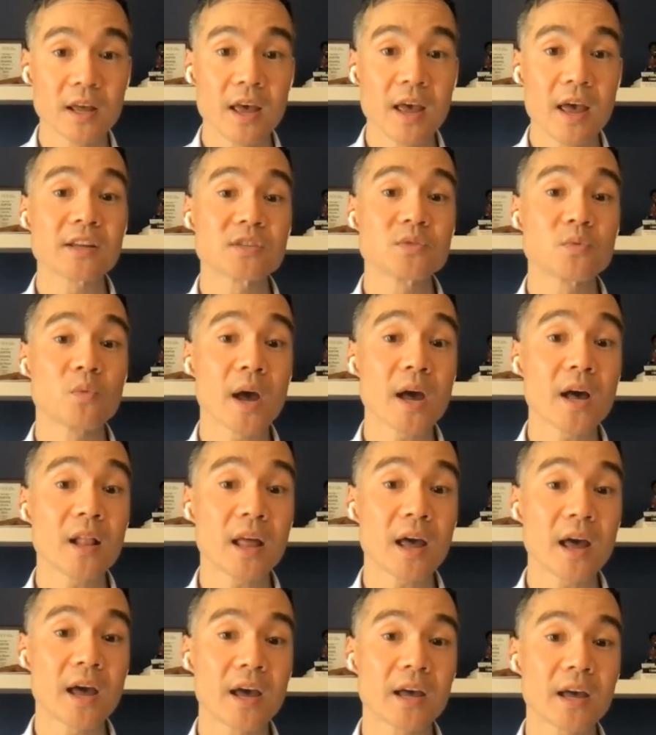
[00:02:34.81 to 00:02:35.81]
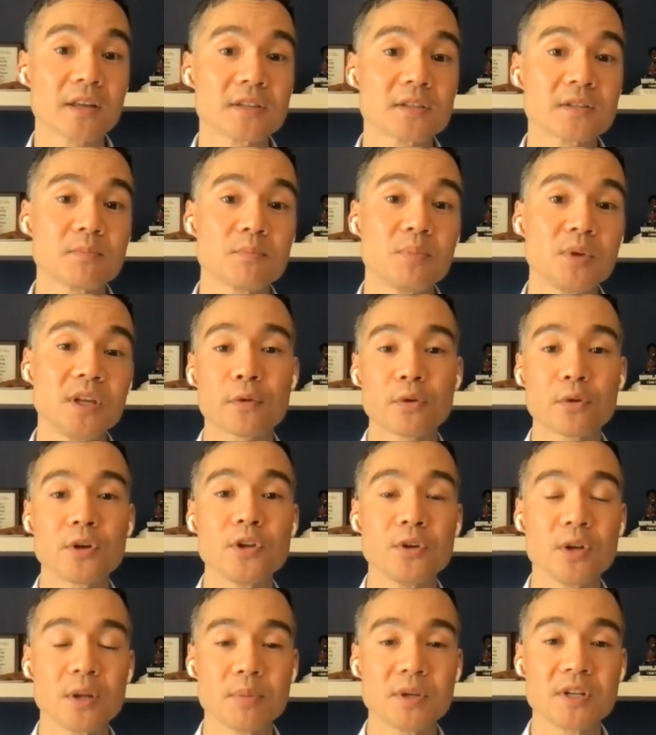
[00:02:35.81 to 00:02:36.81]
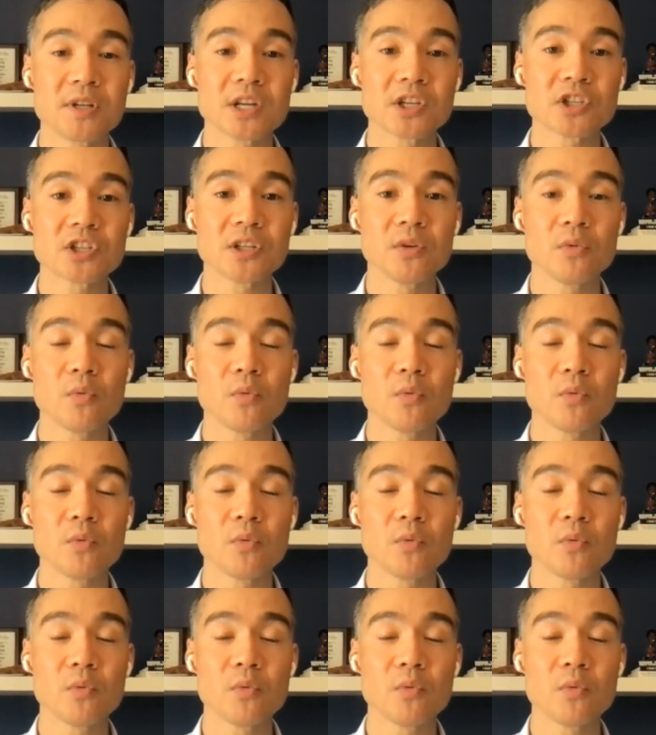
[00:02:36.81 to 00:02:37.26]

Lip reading: as well as a third unit potentially